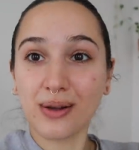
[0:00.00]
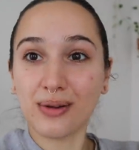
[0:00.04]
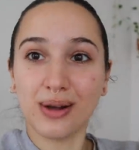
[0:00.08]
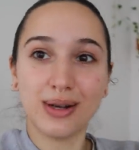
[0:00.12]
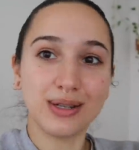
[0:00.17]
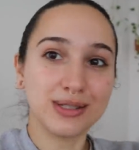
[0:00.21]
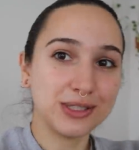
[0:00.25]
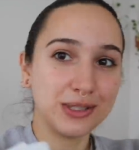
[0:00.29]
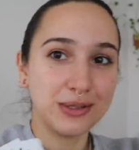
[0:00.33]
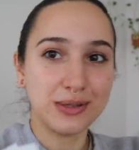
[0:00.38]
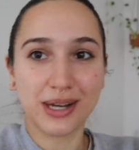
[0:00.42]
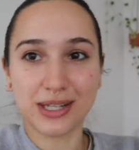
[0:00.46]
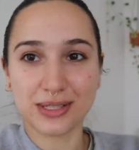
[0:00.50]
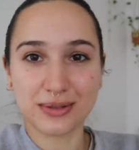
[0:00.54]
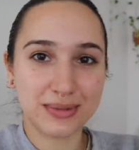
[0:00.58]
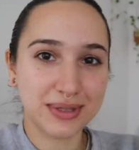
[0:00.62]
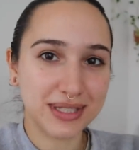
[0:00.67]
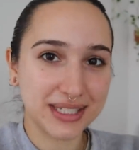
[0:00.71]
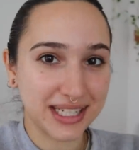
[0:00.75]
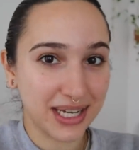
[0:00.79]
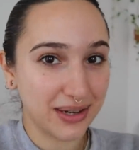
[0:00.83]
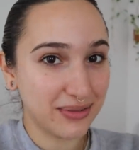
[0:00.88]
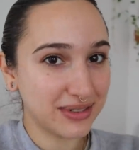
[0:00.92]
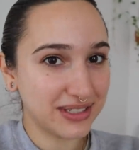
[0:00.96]
I'll see you guys when the
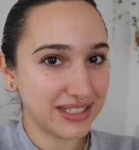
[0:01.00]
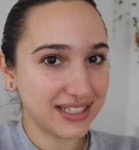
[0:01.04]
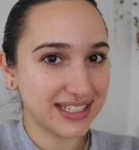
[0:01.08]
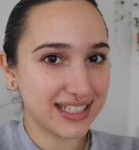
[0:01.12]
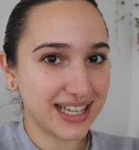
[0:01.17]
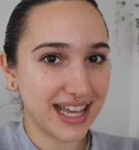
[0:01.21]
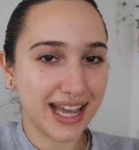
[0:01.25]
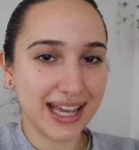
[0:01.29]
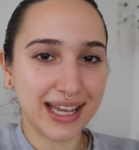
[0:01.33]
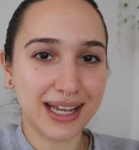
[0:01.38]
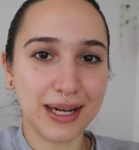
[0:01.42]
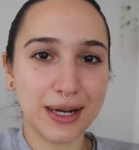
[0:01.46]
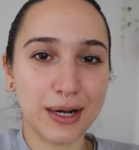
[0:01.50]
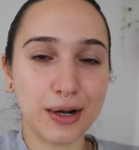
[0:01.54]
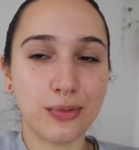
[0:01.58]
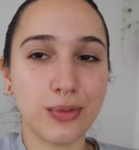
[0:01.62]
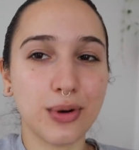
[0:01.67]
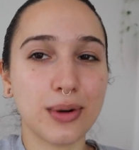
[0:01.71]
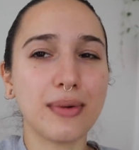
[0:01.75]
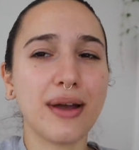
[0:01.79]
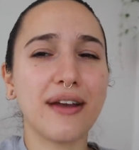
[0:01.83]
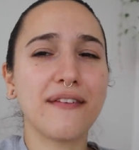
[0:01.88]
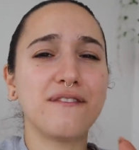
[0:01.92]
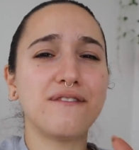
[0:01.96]
sandwiches get here,
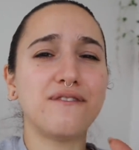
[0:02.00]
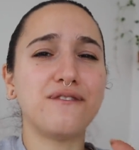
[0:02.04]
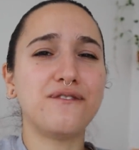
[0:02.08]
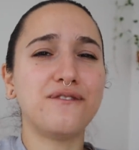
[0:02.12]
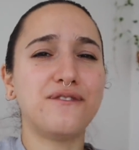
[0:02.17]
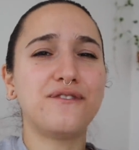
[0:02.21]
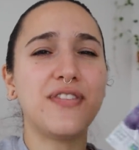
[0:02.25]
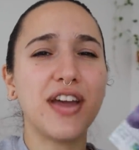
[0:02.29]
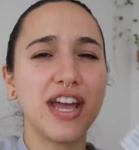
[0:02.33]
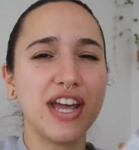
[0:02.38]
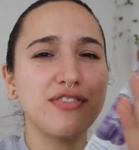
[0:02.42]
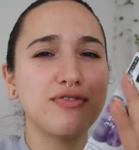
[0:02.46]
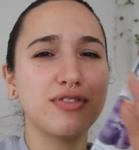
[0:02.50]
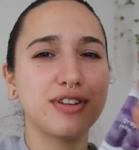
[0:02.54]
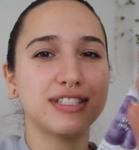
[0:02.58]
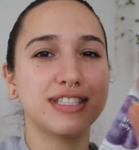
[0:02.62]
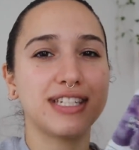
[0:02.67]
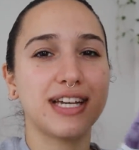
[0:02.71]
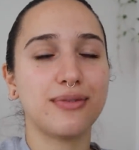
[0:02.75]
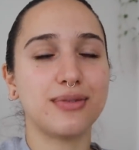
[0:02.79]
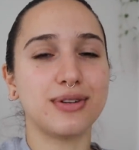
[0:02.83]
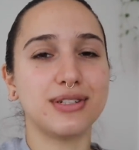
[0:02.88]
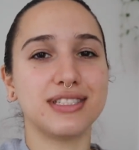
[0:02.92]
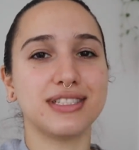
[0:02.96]
one of my favorite
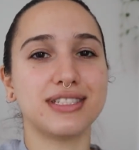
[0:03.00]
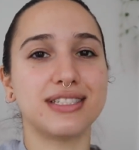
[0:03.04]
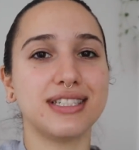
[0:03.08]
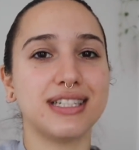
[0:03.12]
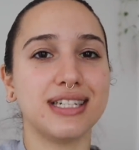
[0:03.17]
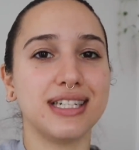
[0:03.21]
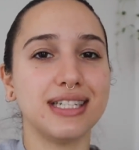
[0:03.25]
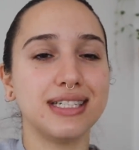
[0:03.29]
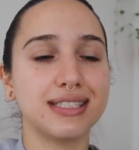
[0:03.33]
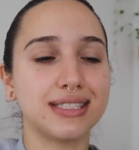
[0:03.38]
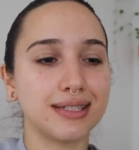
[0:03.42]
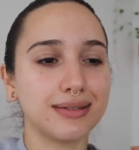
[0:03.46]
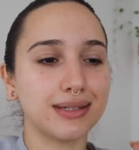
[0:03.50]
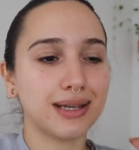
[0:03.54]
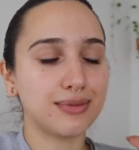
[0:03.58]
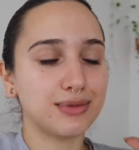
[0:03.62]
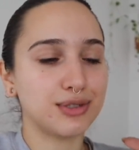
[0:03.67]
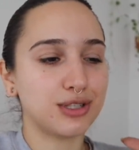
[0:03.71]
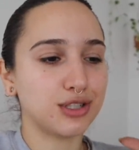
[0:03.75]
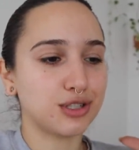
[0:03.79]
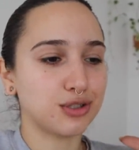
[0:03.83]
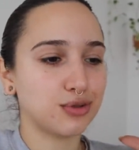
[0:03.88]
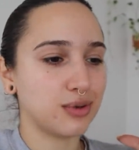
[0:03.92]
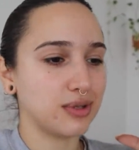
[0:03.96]
sandwiches to eat.
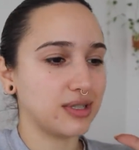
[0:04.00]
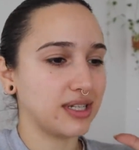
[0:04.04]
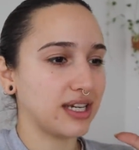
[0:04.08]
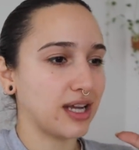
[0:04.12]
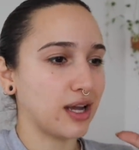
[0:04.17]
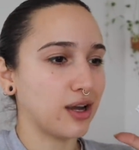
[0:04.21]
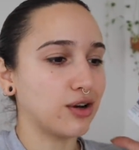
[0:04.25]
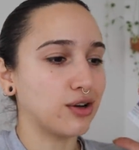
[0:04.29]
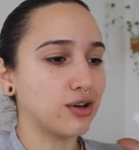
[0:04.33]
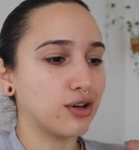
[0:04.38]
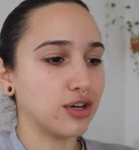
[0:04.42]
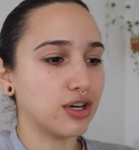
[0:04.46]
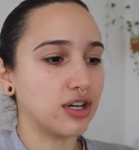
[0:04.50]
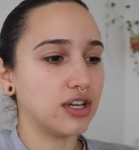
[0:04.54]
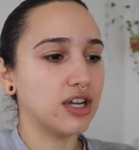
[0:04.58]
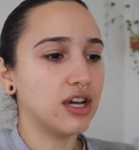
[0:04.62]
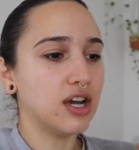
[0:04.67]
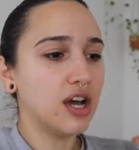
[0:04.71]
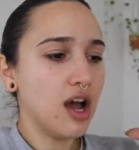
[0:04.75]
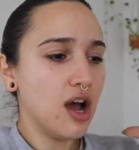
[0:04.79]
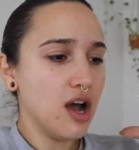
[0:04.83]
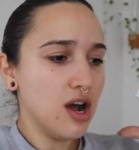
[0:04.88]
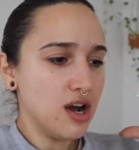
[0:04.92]
Sometimes you just want like a good